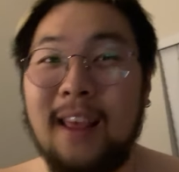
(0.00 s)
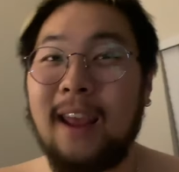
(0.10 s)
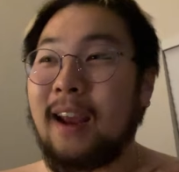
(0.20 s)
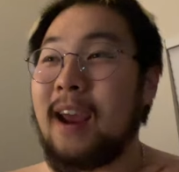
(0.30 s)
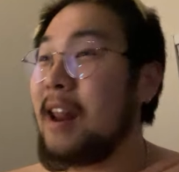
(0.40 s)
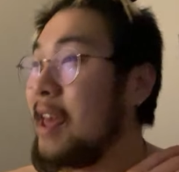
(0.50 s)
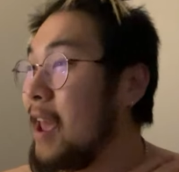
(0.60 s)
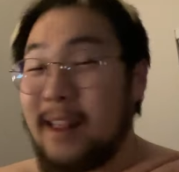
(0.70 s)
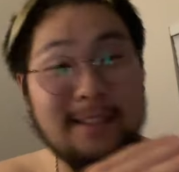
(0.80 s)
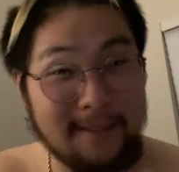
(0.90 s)
And
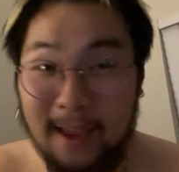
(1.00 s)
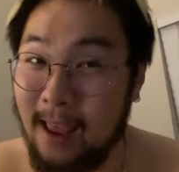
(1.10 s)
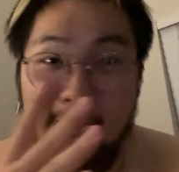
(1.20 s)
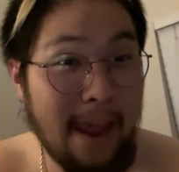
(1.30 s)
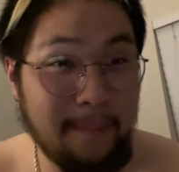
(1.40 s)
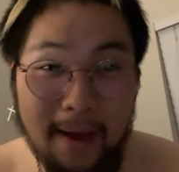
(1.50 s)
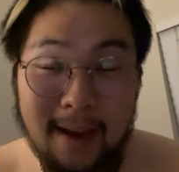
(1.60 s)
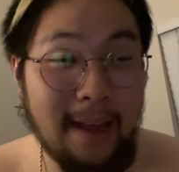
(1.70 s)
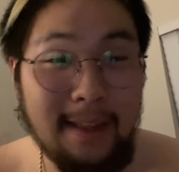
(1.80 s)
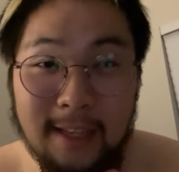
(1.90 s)
it's, a eh, hey
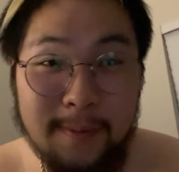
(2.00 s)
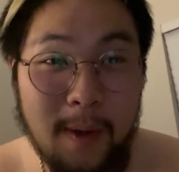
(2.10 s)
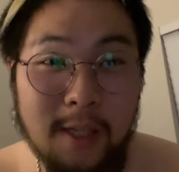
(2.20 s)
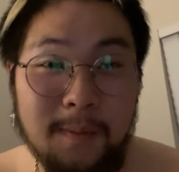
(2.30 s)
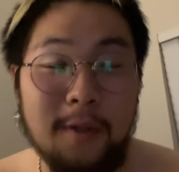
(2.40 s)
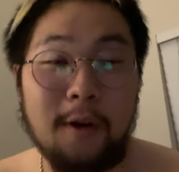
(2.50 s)
man, anything's possible.